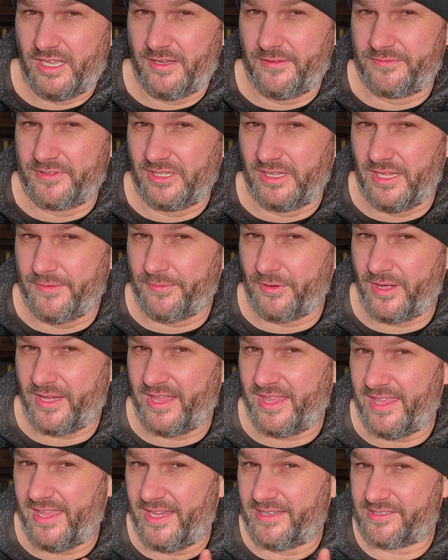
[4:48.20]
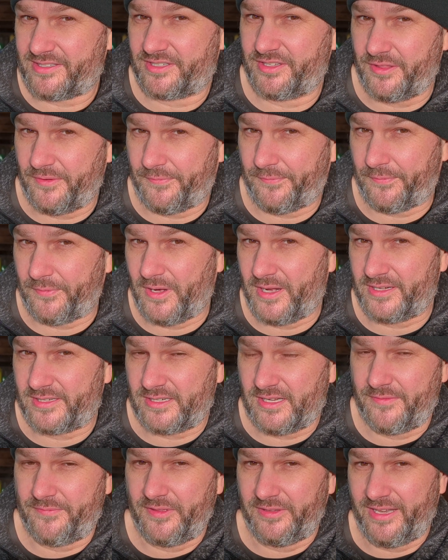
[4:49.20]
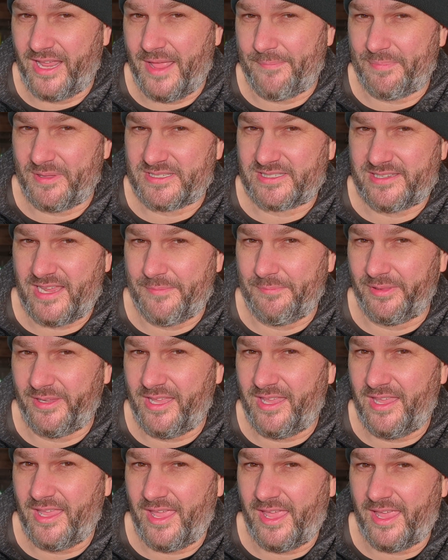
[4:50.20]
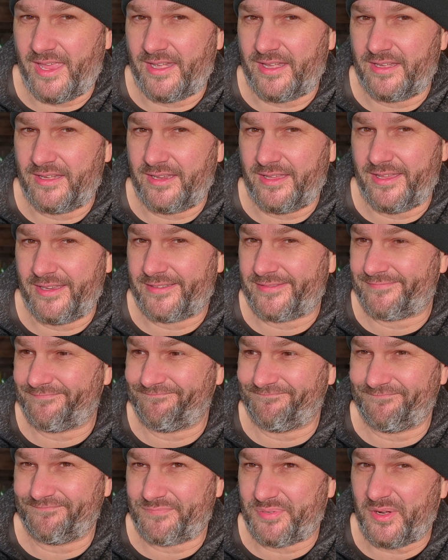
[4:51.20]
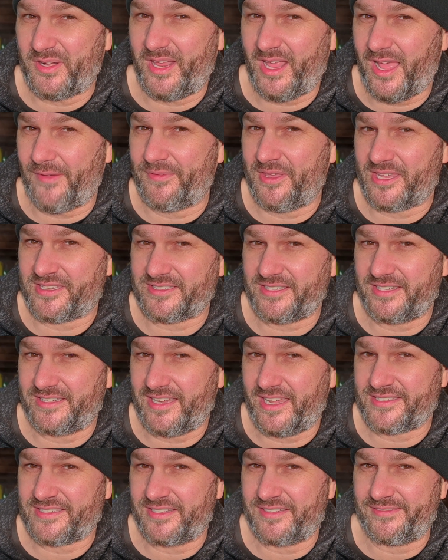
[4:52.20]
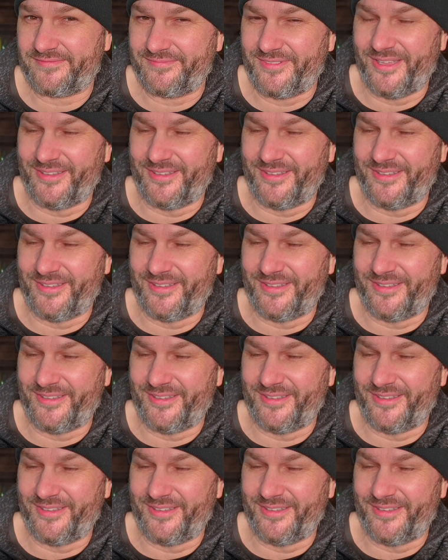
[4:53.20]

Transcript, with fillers: of delivering heat to the front of the lamp assembly, and it pretty obviously doesn't